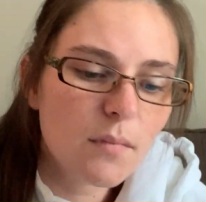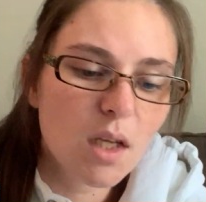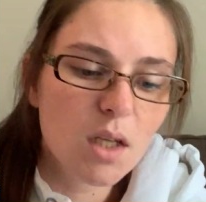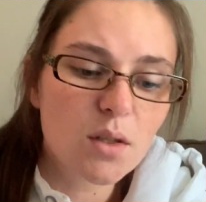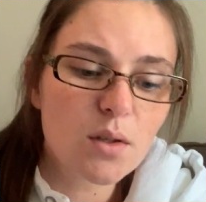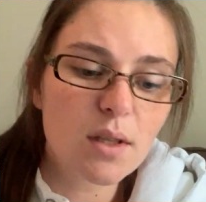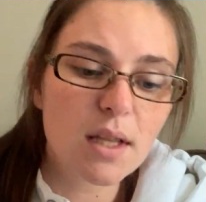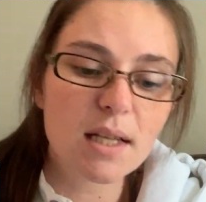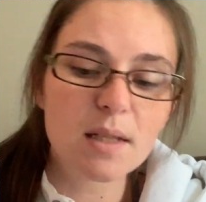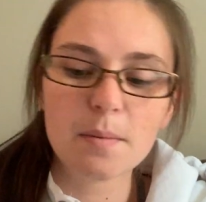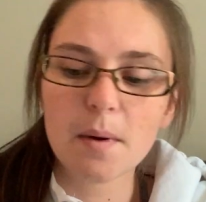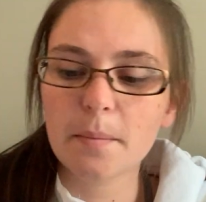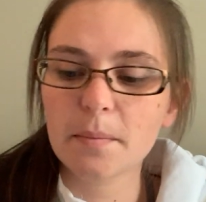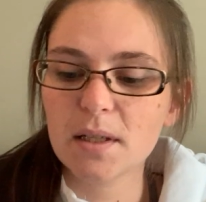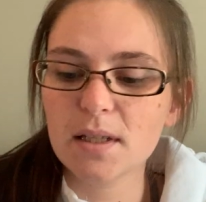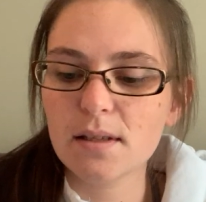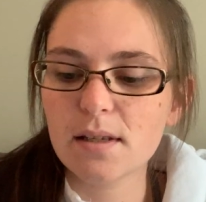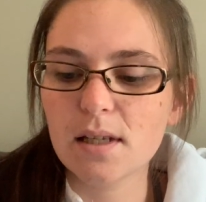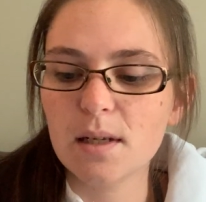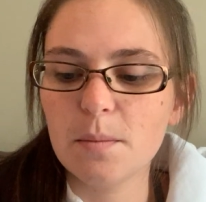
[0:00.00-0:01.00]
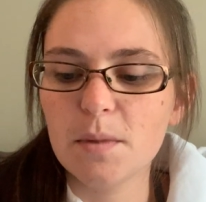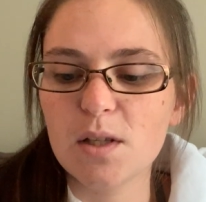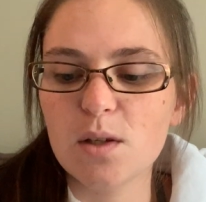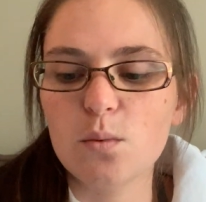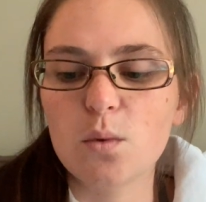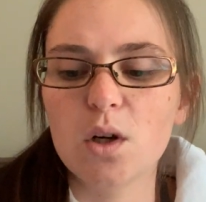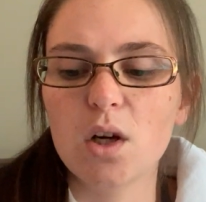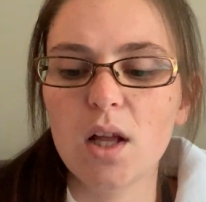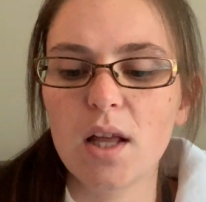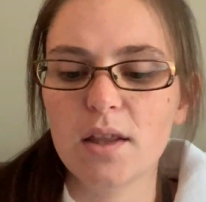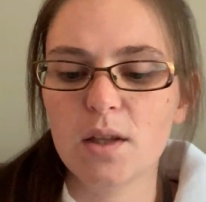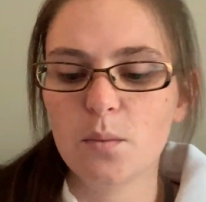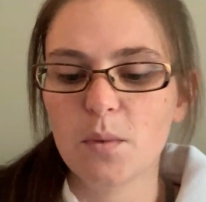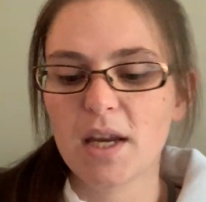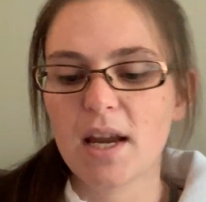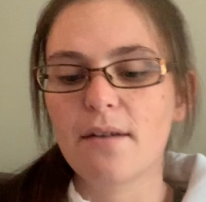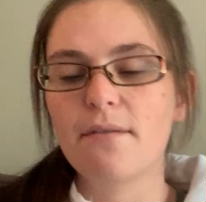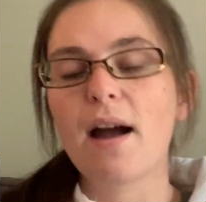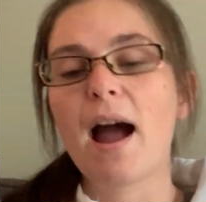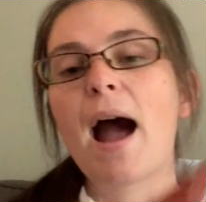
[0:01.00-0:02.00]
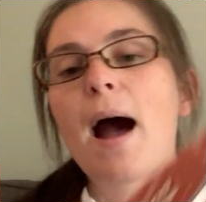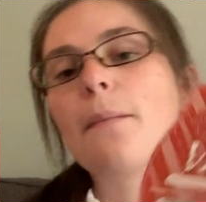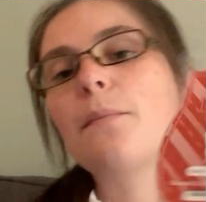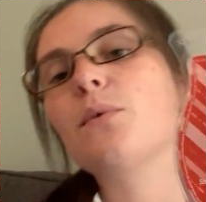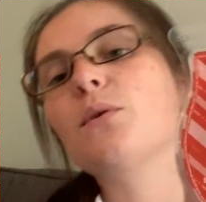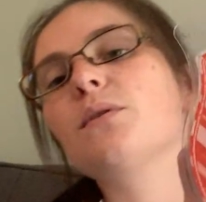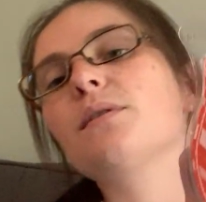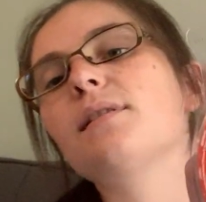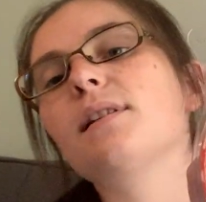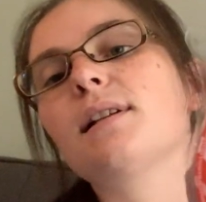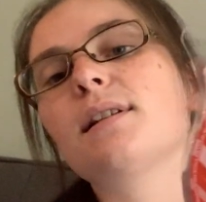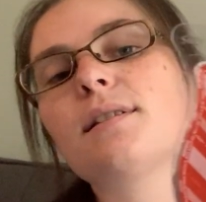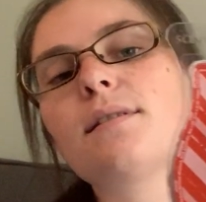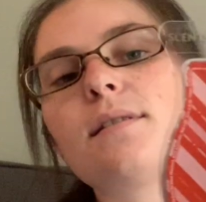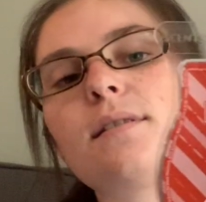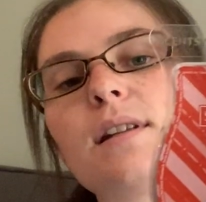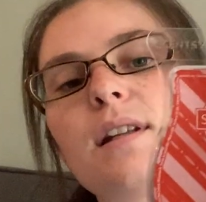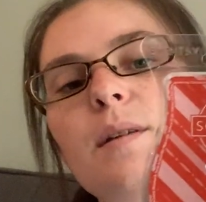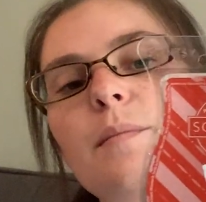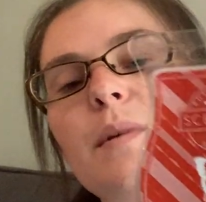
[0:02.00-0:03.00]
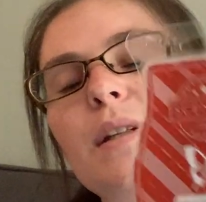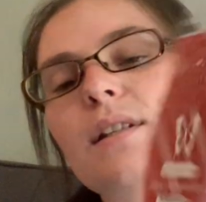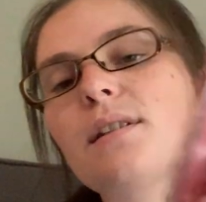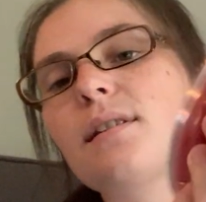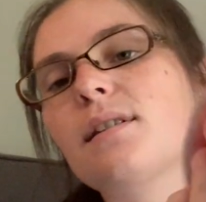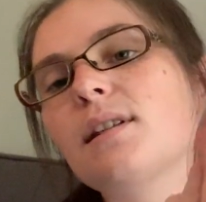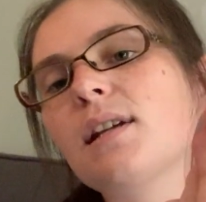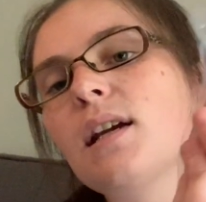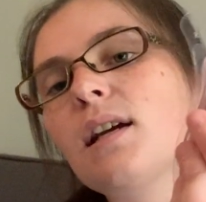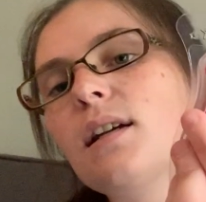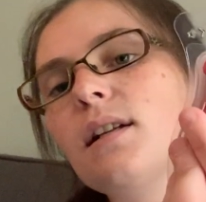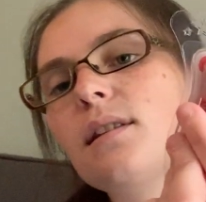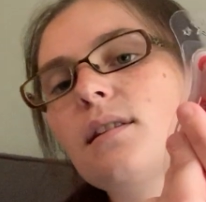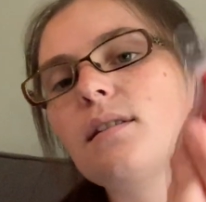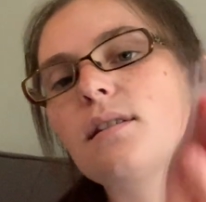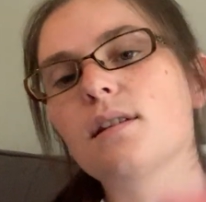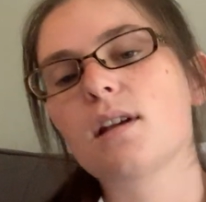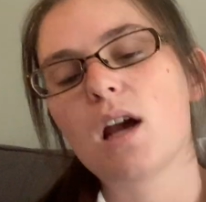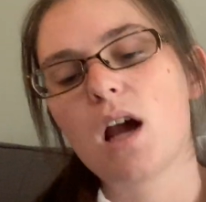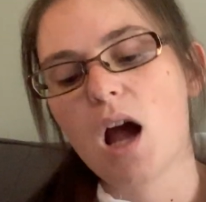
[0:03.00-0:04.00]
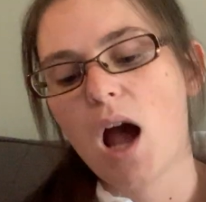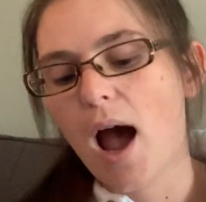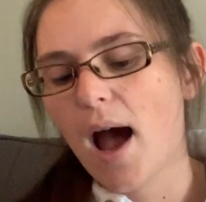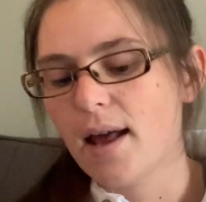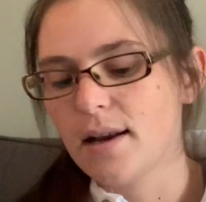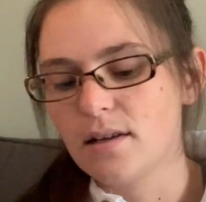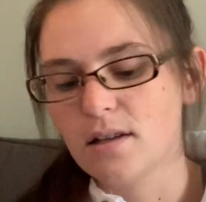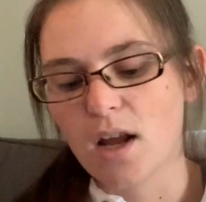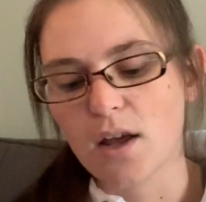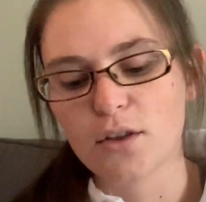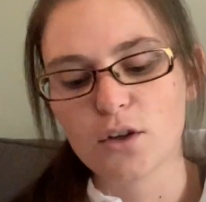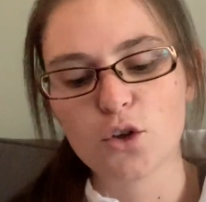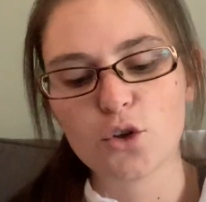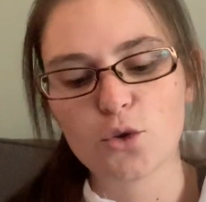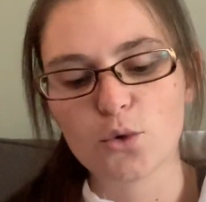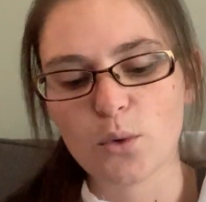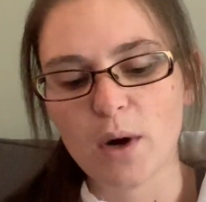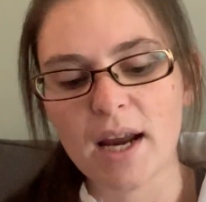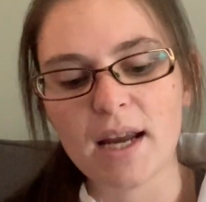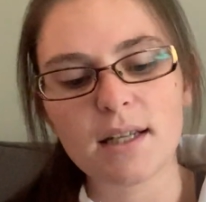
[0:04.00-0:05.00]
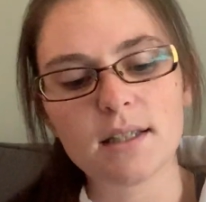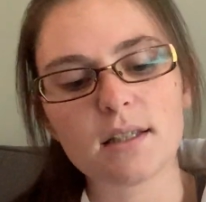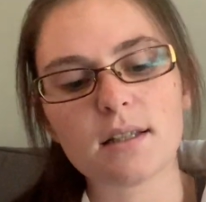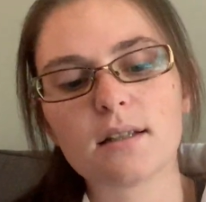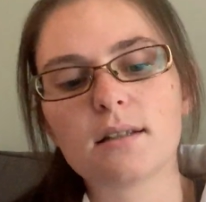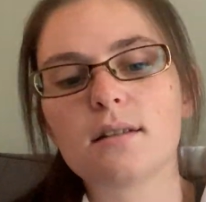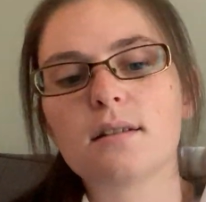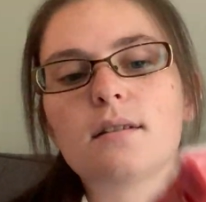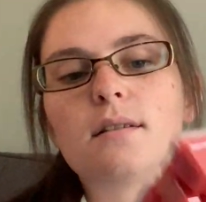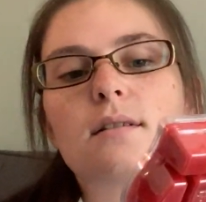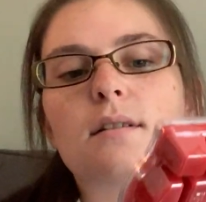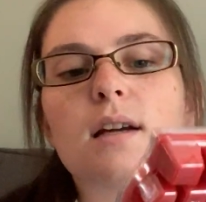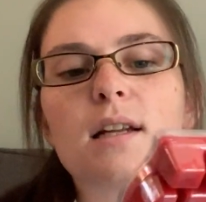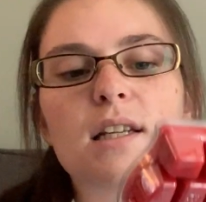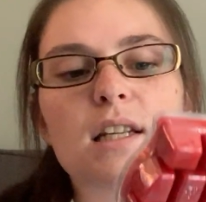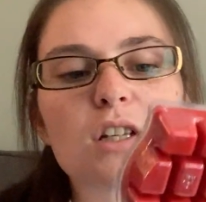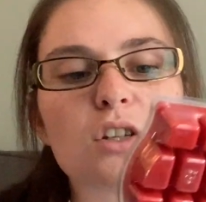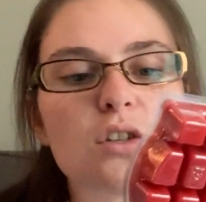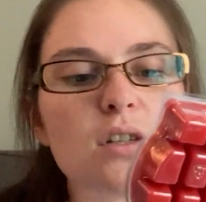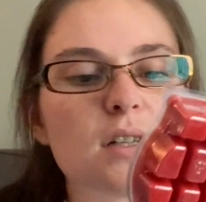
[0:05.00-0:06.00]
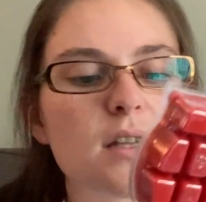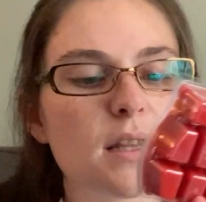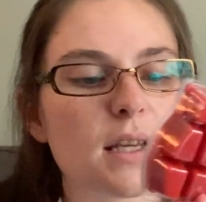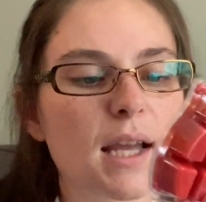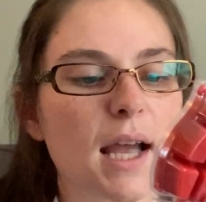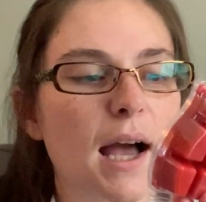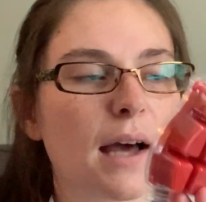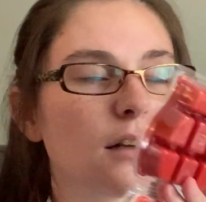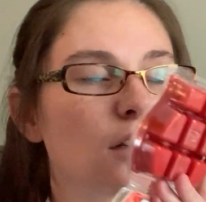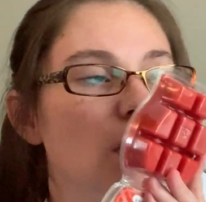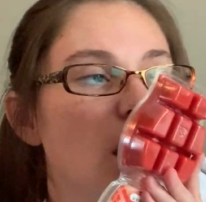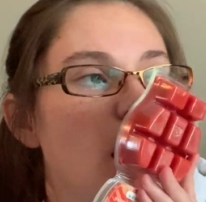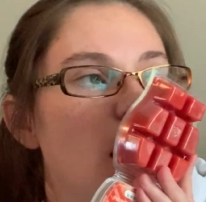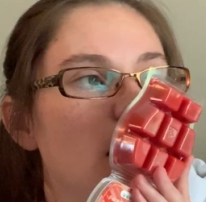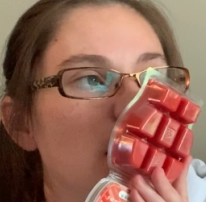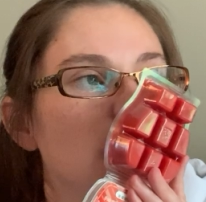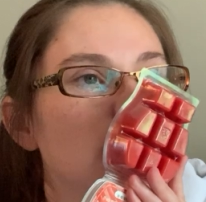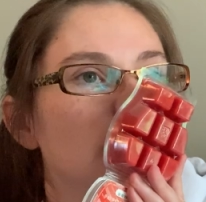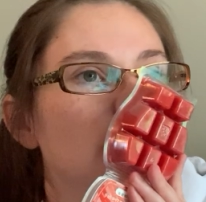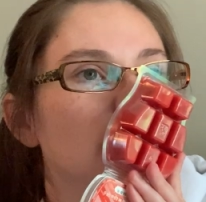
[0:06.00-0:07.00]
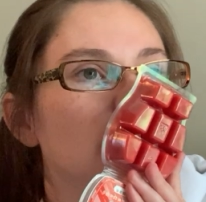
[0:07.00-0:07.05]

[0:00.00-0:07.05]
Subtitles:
So that's Pumpkin Cinnamon Swirl. And then we have Apples and Cinnamon Sticks, another great addition to the catalog.